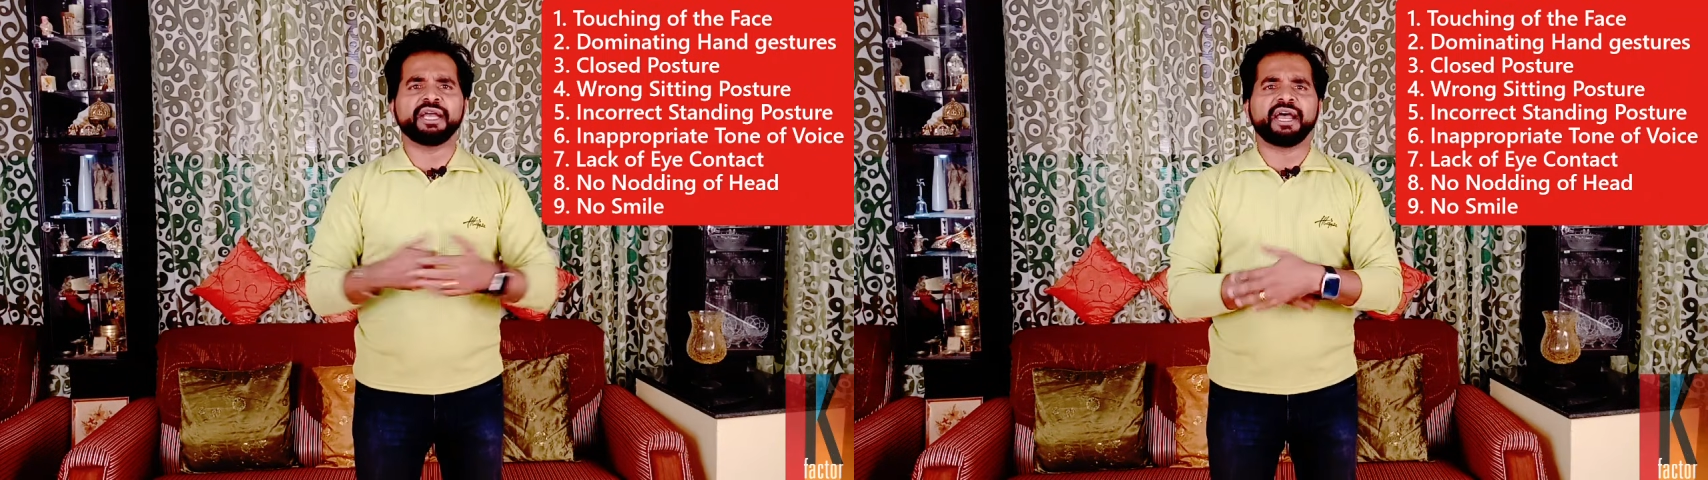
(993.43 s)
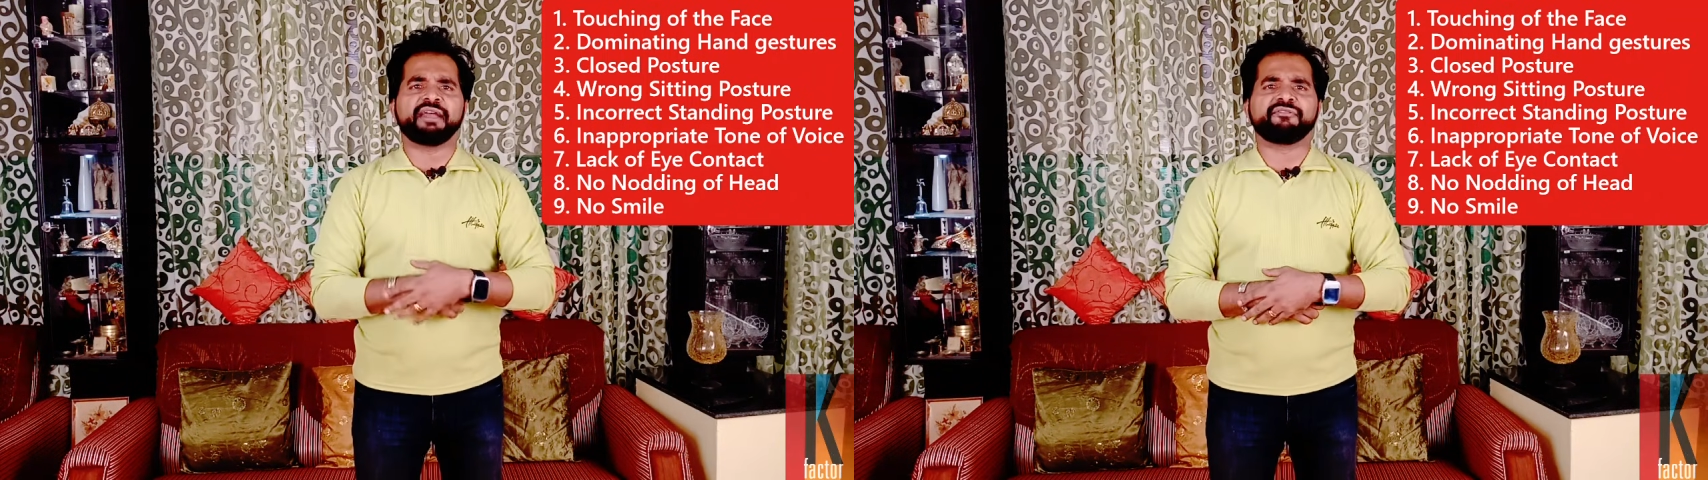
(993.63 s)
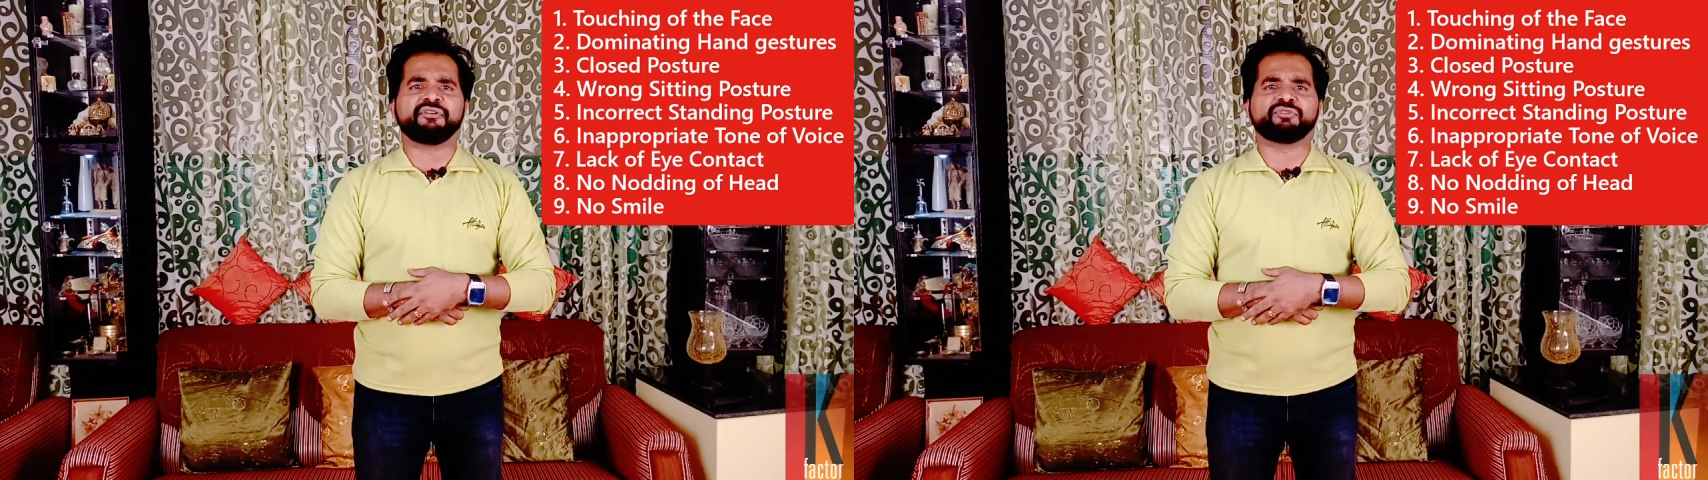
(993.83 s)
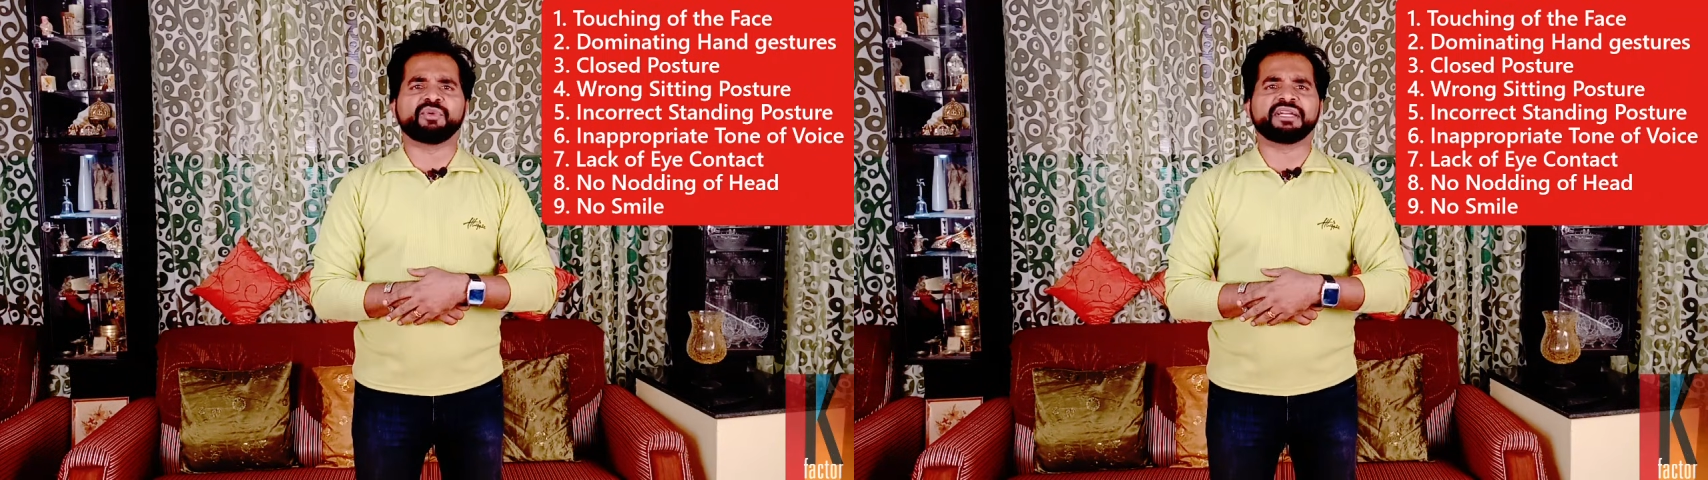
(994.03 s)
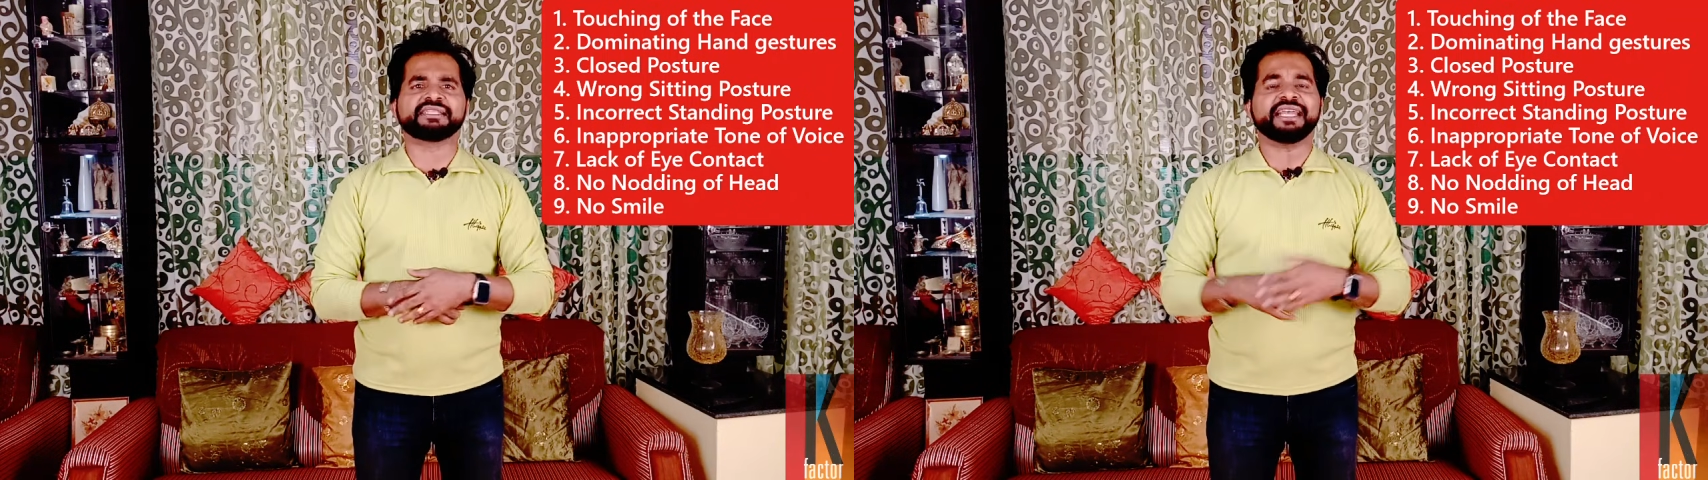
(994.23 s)
And fifth
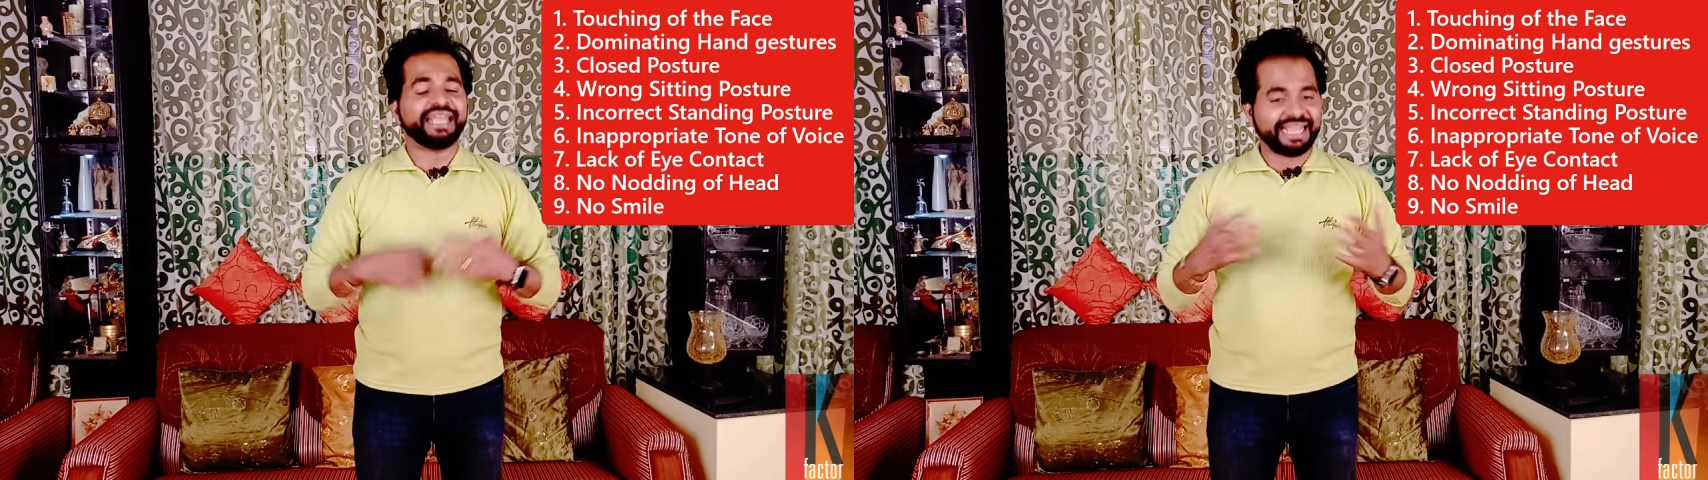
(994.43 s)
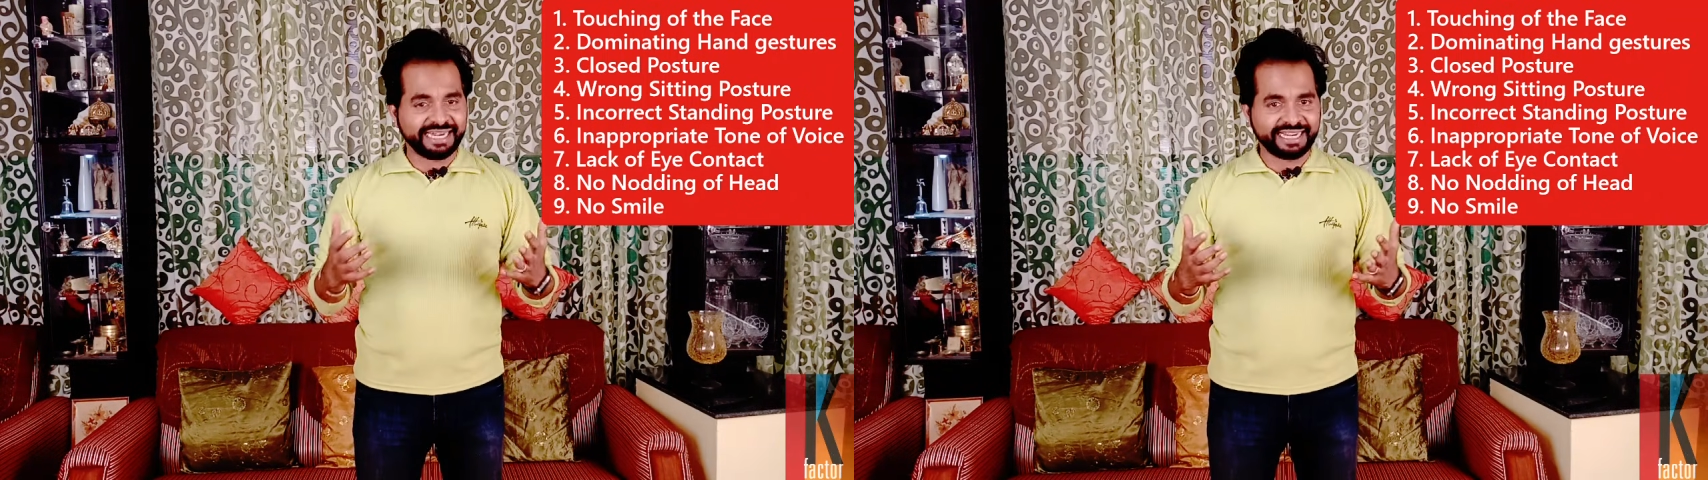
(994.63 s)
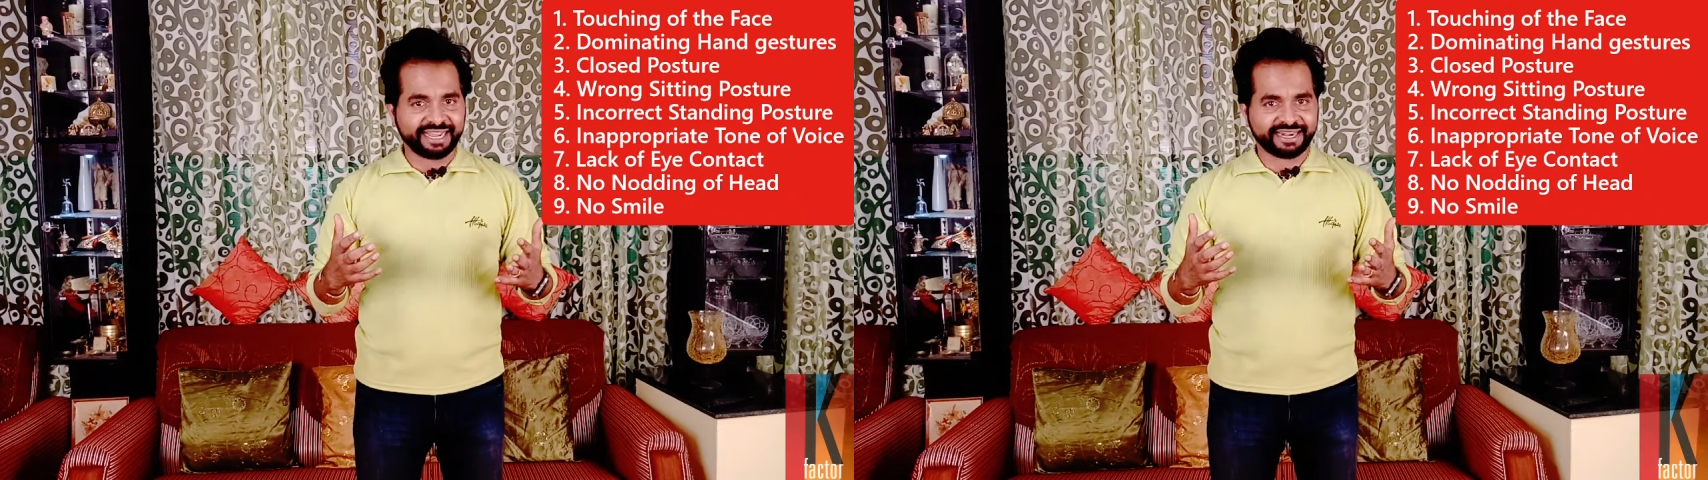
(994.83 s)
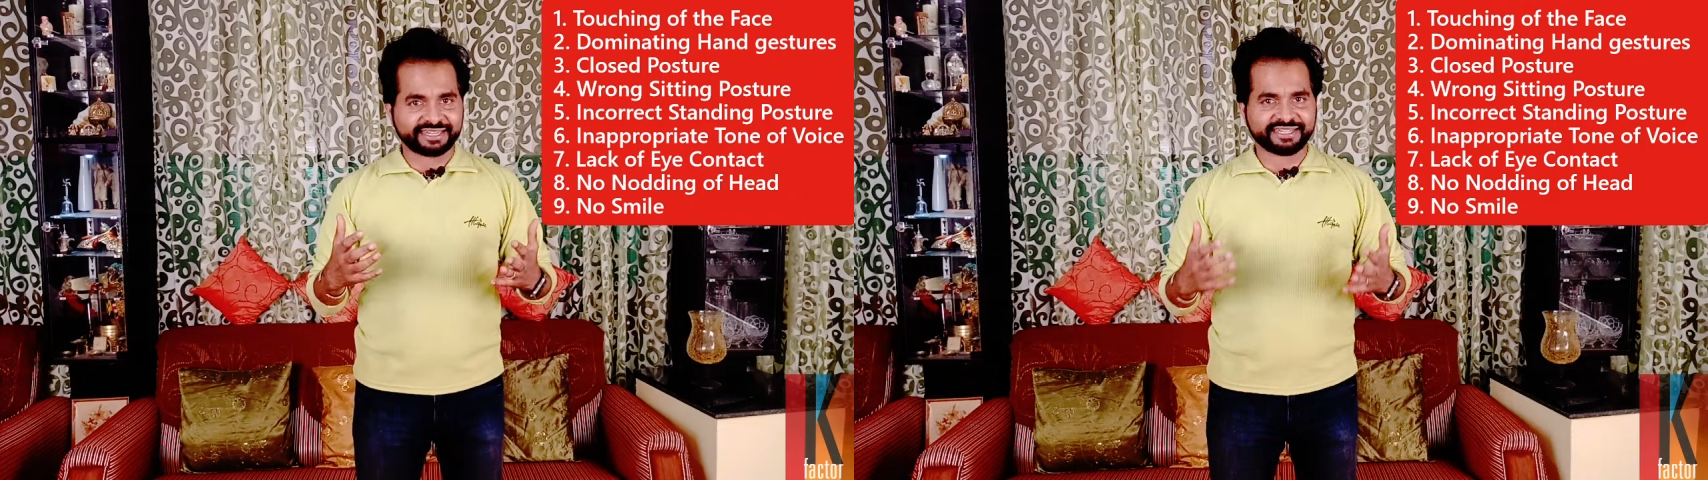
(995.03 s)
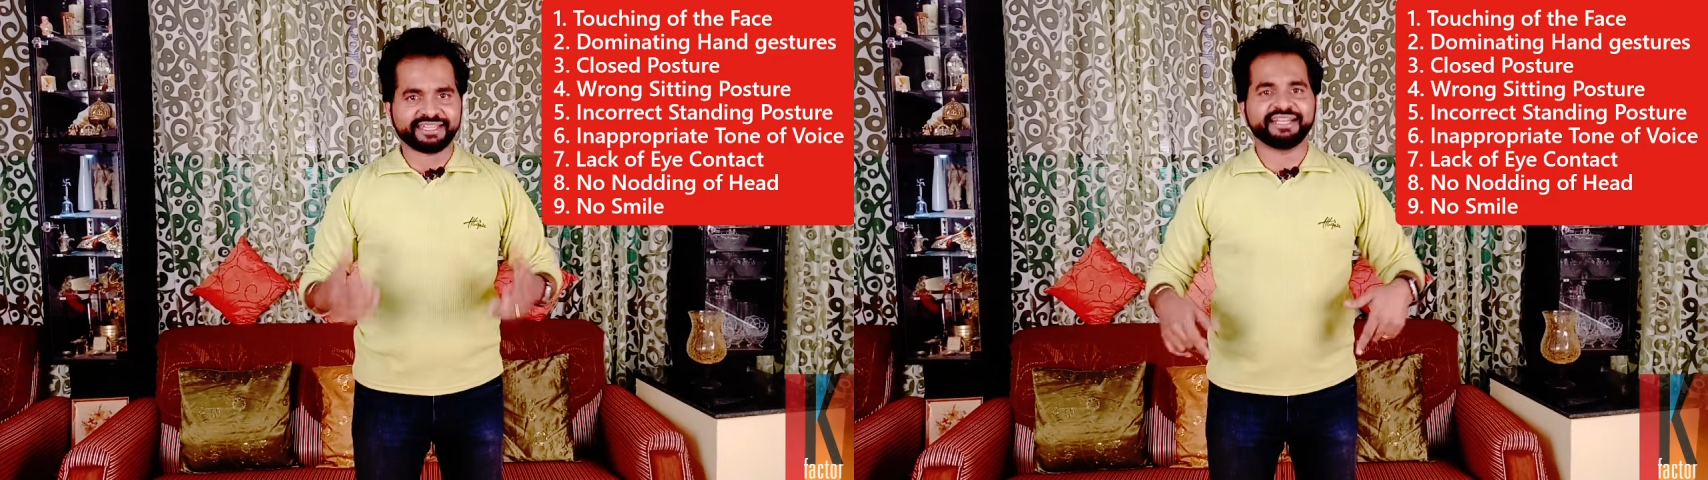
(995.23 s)
one is incorrect